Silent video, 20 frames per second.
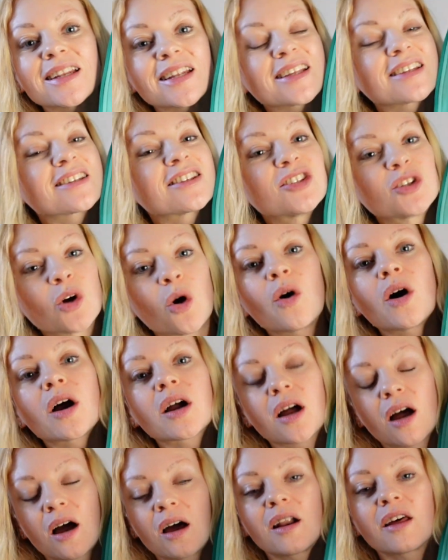is not a
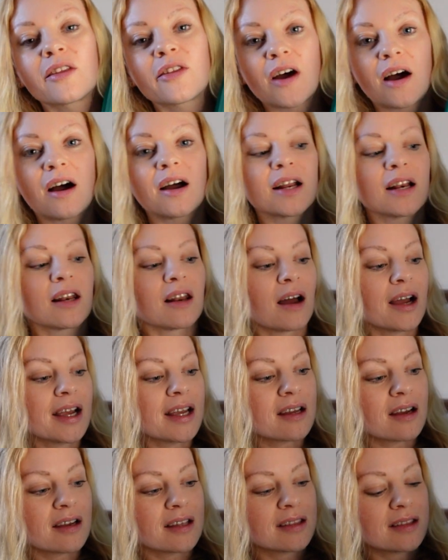colour that I
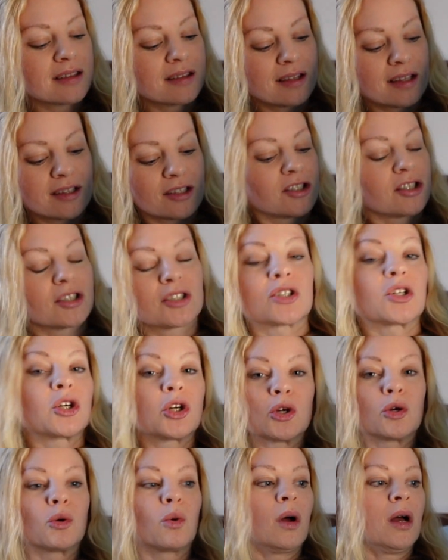like. It's just
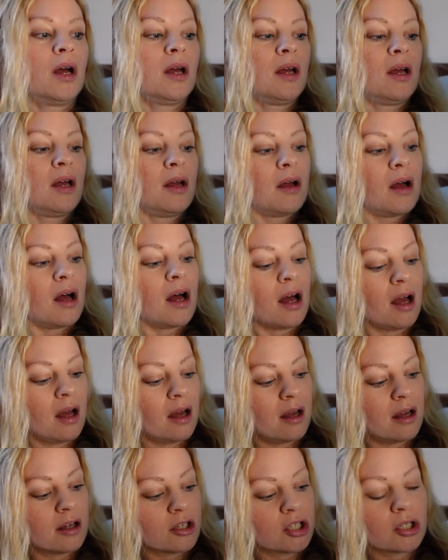too
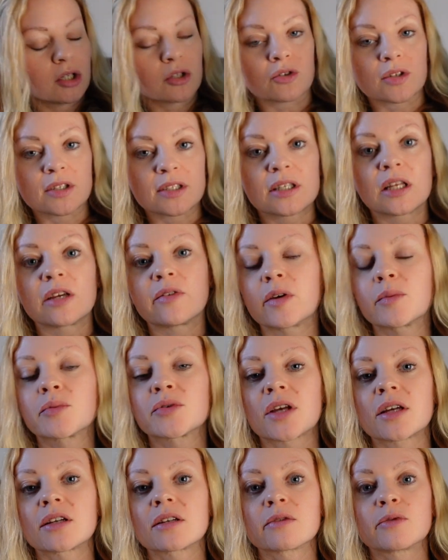children's TV
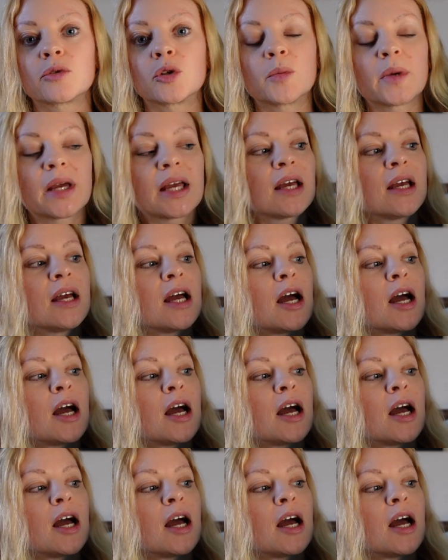presenter for me,